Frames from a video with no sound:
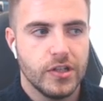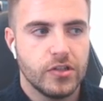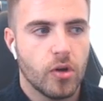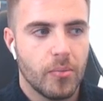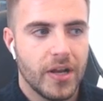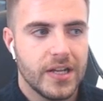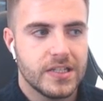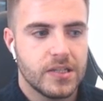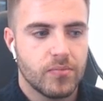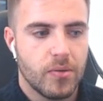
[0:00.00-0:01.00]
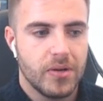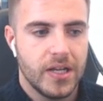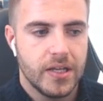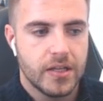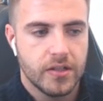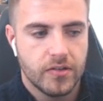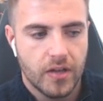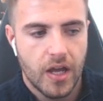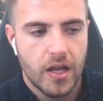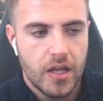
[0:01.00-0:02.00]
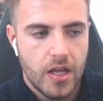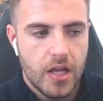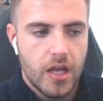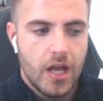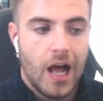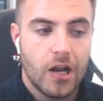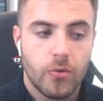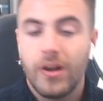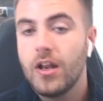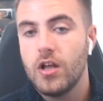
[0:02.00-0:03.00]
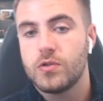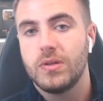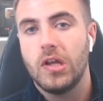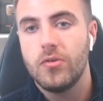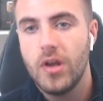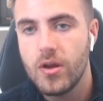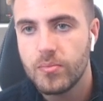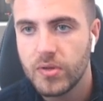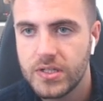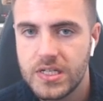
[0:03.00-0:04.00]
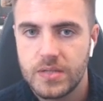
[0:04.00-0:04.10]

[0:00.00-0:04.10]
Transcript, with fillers: dominated the Premier League and. Uh, how long will it last? We don't know, but he's